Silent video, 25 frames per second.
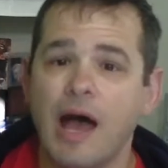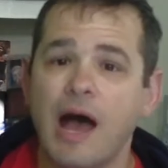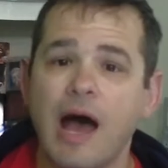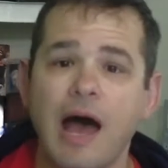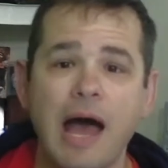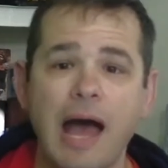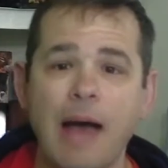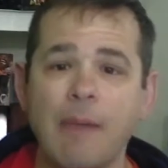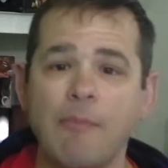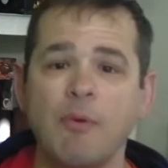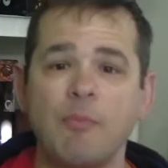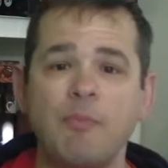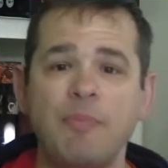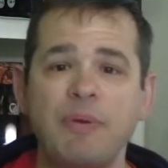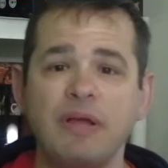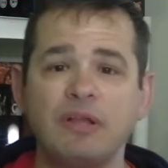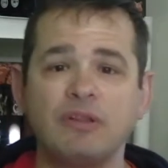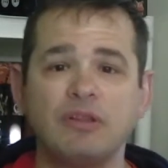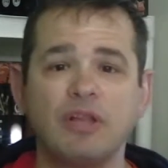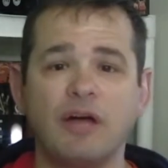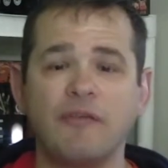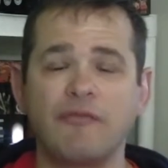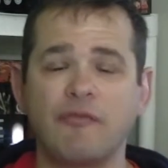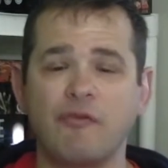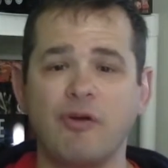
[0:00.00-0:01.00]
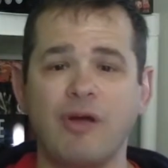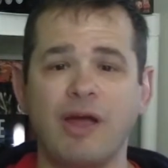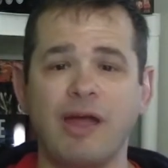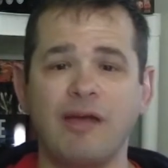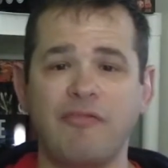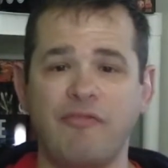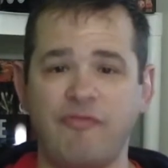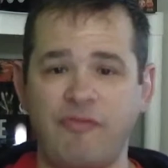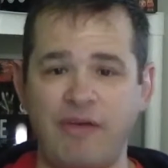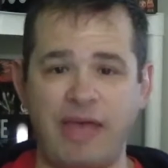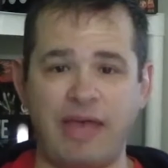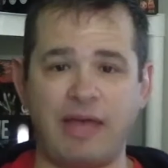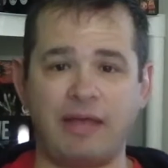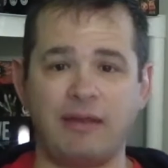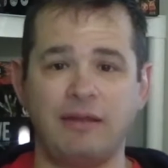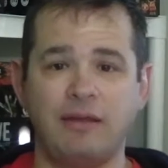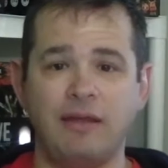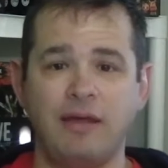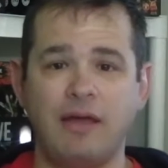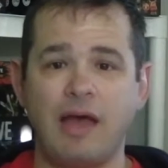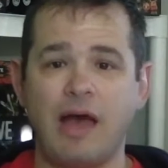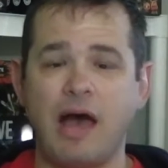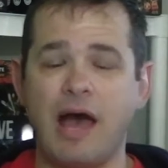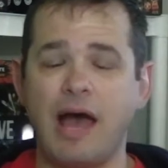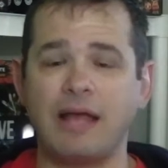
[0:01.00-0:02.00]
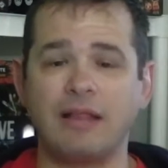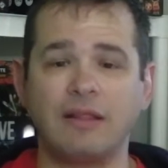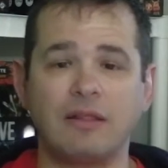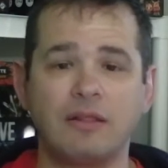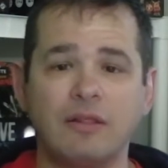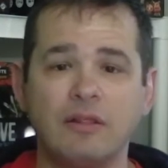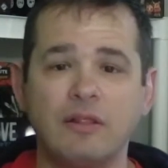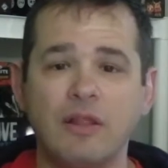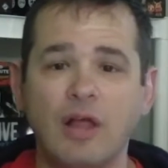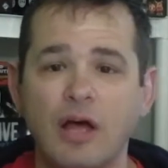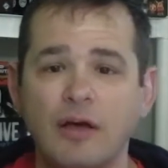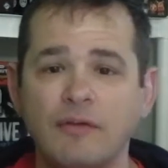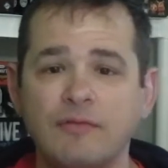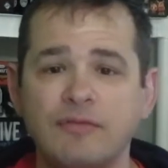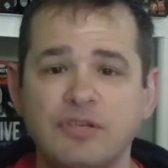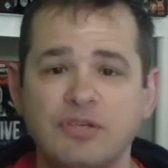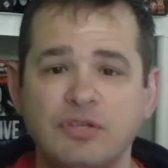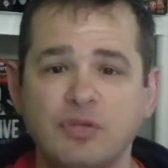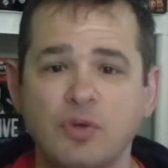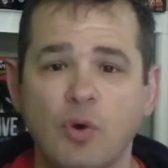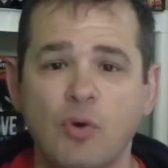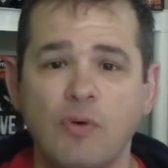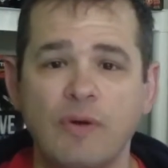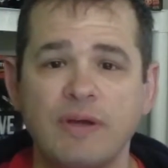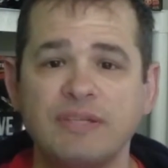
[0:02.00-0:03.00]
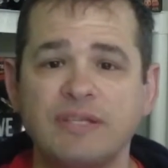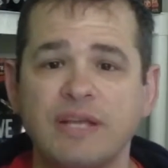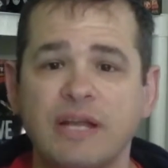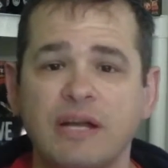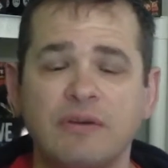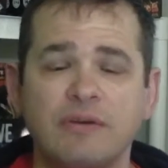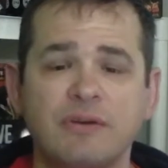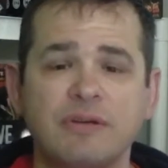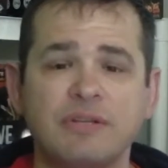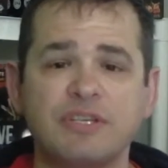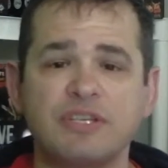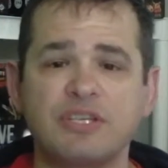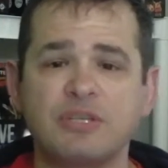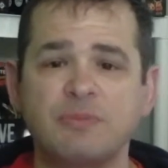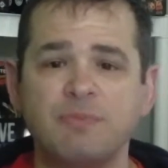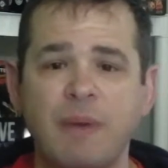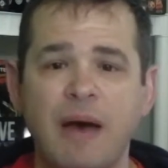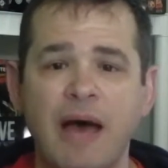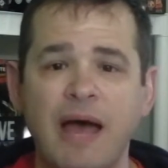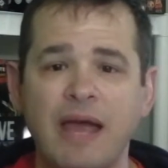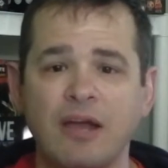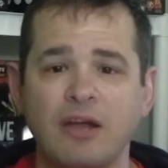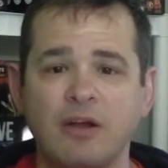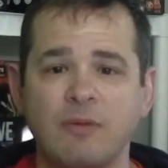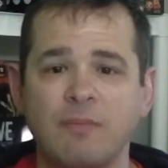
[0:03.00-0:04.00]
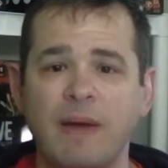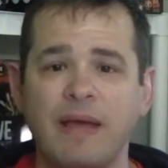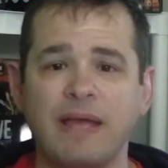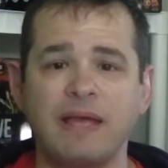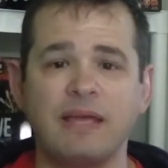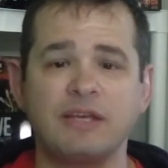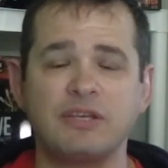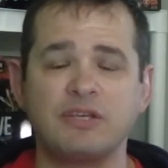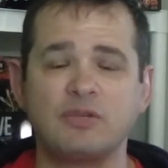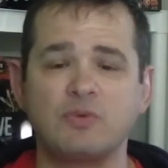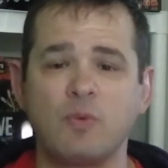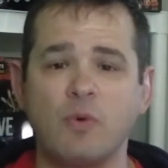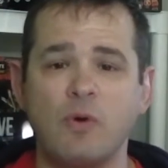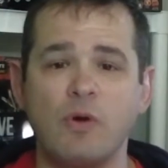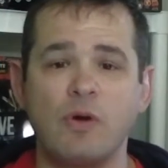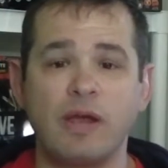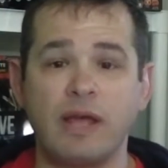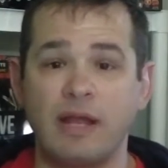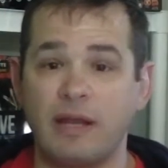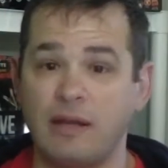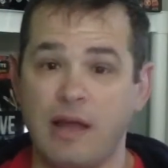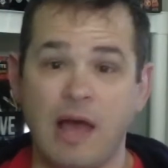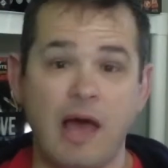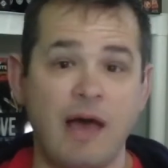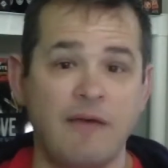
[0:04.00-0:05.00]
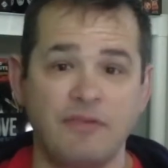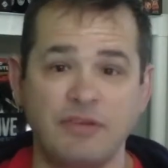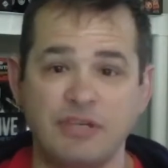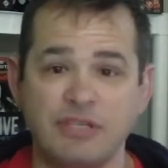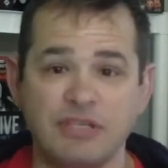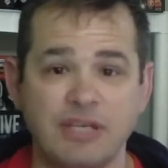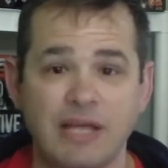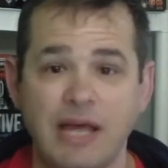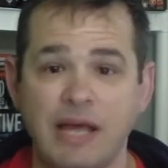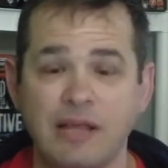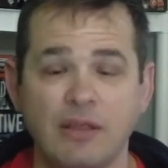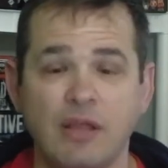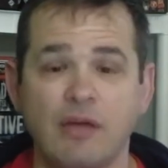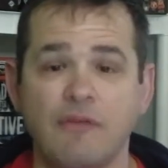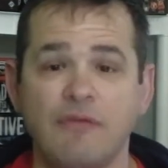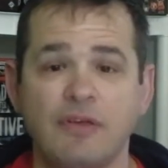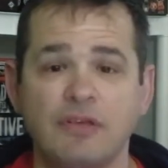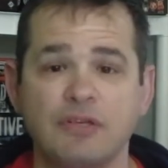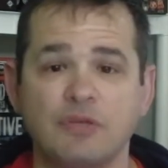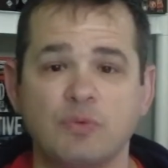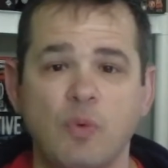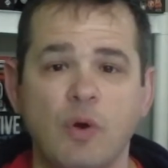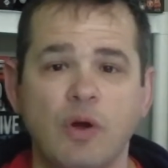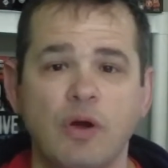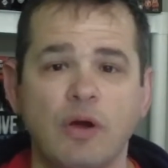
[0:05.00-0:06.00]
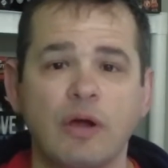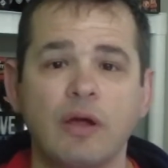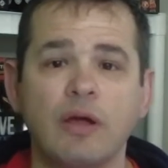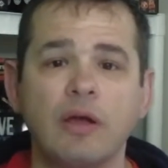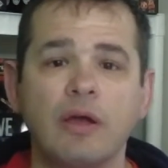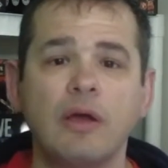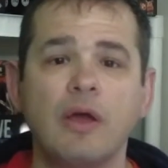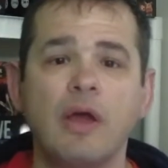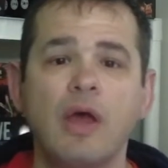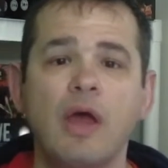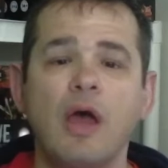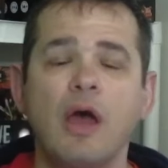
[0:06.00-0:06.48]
I'm a big Lovecraft fan. I love stories that are inspired by his work, and obviously I love his work.